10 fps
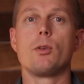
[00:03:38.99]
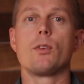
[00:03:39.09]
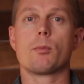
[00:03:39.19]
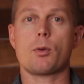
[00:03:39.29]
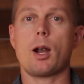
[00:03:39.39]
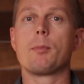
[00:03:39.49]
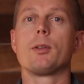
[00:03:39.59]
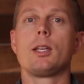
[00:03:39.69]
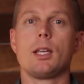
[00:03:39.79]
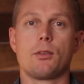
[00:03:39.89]
moving
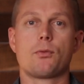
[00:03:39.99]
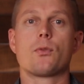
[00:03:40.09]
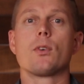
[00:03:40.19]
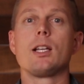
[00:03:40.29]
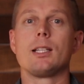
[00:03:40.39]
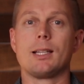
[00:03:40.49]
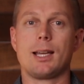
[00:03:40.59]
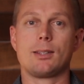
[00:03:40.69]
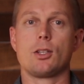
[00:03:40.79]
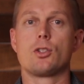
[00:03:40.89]
properly and freely
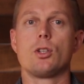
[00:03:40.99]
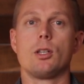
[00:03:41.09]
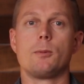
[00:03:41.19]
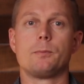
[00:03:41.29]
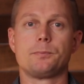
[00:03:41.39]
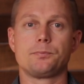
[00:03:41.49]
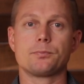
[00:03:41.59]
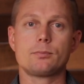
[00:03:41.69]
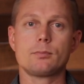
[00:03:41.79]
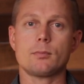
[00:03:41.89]
like they should.
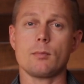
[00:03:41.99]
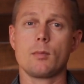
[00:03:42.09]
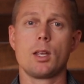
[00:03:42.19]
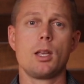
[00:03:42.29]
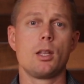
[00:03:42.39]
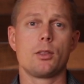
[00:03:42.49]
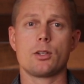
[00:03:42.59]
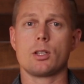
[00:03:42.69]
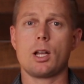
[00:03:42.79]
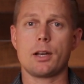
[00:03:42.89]

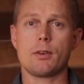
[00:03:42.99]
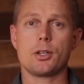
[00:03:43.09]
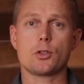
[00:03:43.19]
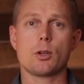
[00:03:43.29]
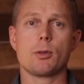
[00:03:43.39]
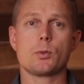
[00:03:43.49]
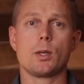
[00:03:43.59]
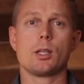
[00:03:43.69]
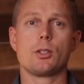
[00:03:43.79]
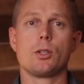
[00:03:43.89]
There's a lot of other treatments
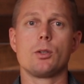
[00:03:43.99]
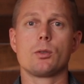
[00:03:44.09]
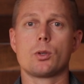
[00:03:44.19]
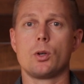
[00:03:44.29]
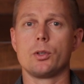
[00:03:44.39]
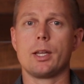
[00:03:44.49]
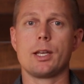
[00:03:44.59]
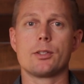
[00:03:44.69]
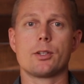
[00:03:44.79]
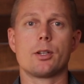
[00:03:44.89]
we can do, cold
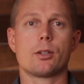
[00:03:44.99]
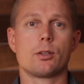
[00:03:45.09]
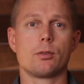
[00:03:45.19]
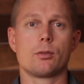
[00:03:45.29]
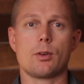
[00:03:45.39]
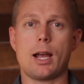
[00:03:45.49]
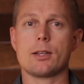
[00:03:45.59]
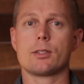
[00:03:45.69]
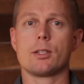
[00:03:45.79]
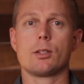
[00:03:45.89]
laser,
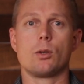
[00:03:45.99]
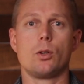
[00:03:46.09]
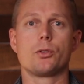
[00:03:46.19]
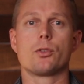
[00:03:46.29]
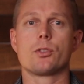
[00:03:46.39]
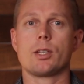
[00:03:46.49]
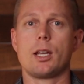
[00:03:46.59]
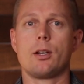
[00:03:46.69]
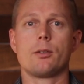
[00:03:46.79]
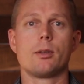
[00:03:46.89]
Graston,
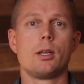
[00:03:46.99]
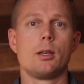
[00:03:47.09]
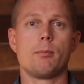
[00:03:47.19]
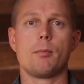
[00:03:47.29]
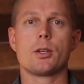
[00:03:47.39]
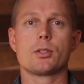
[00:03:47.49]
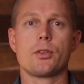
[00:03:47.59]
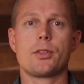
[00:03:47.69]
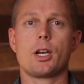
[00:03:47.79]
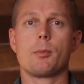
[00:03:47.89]
ultrasound,
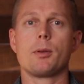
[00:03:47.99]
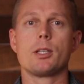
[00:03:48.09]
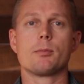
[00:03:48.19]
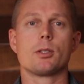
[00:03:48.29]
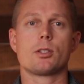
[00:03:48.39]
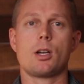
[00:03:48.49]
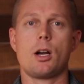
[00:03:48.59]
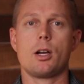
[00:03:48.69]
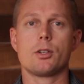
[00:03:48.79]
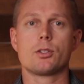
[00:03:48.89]
muscle therapies,
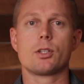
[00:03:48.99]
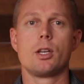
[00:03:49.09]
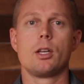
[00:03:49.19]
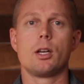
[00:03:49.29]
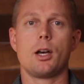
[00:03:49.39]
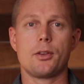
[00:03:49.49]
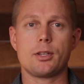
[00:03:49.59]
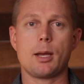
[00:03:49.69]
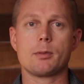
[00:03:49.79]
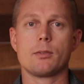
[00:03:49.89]
massage, other
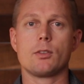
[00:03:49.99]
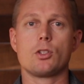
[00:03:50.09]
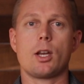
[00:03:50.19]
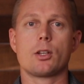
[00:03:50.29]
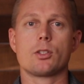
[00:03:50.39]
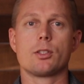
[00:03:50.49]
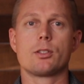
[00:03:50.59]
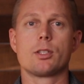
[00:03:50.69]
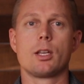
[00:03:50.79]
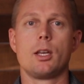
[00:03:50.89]
types of
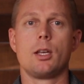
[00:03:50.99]
injections,